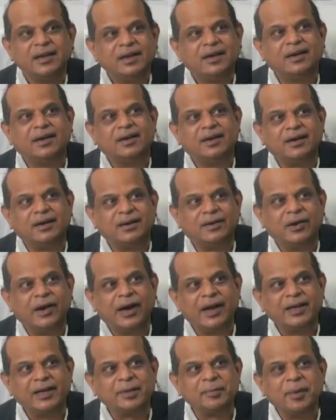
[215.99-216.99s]

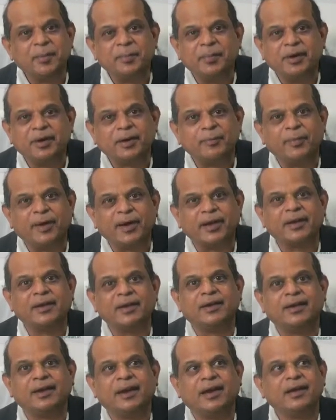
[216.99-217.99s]
I remember my
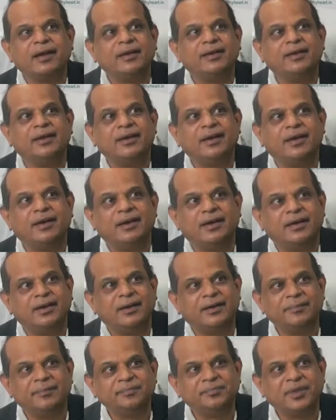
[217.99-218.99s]

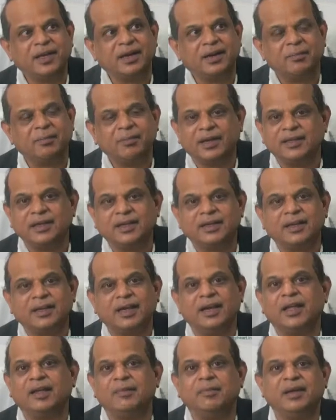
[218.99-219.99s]
grandmother
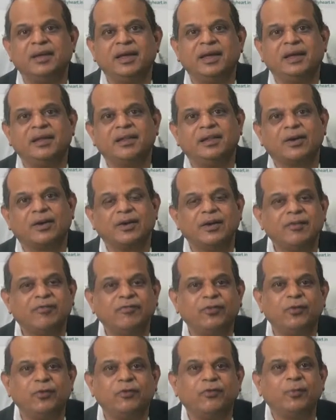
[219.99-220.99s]
telling me that if
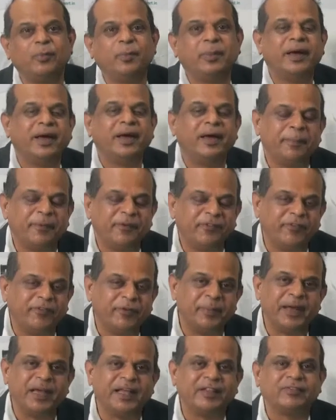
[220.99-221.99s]
you bathe
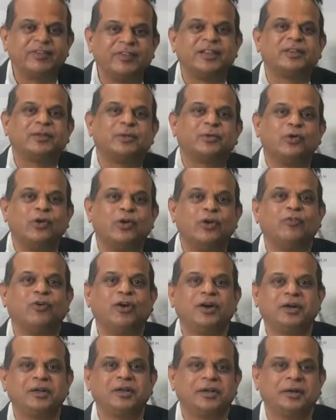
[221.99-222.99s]
with cold
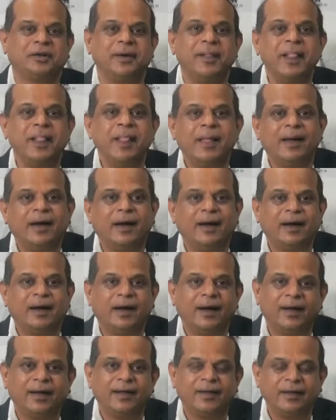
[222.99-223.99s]
water,
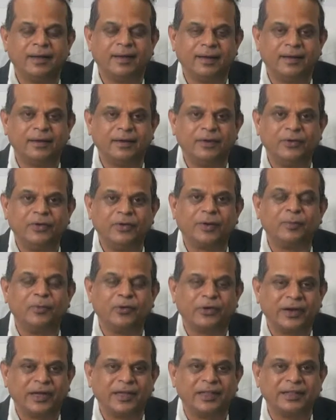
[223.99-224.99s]
you are
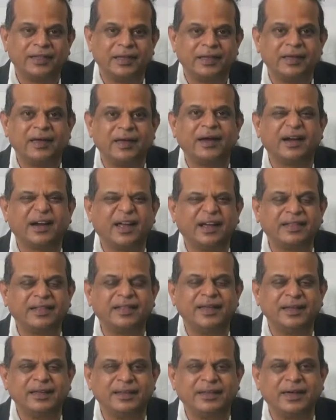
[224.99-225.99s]
more healthy, and I
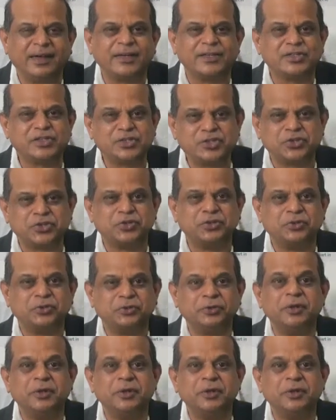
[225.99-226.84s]
think that is true.